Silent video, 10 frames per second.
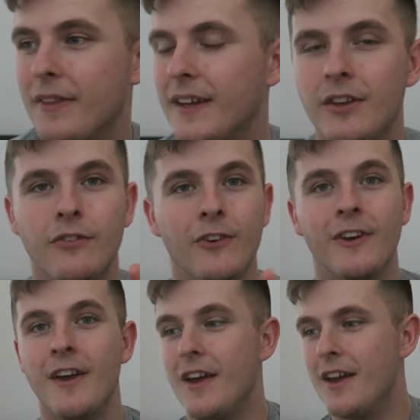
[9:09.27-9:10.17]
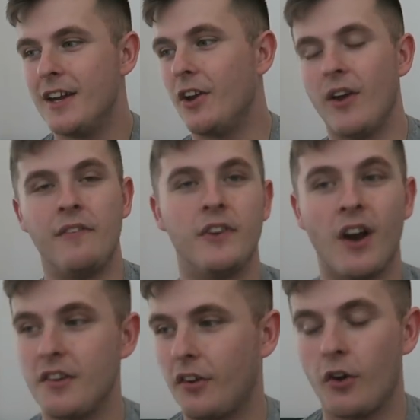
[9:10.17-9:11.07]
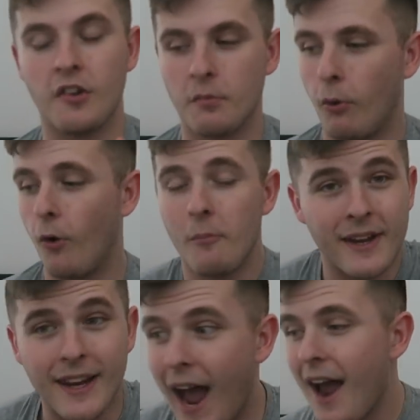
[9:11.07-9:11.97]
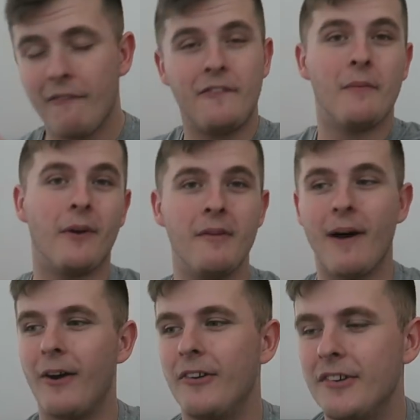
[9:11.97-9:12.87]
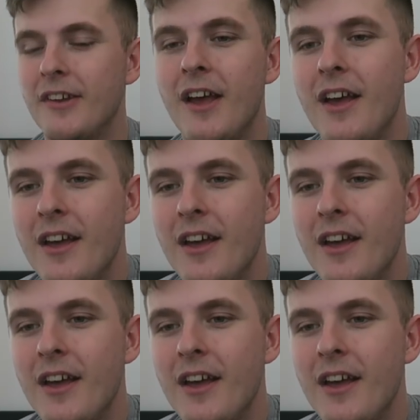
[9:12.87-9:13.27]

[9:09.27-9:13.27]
Thank you for, you know, if you guys are going to support me after body power, just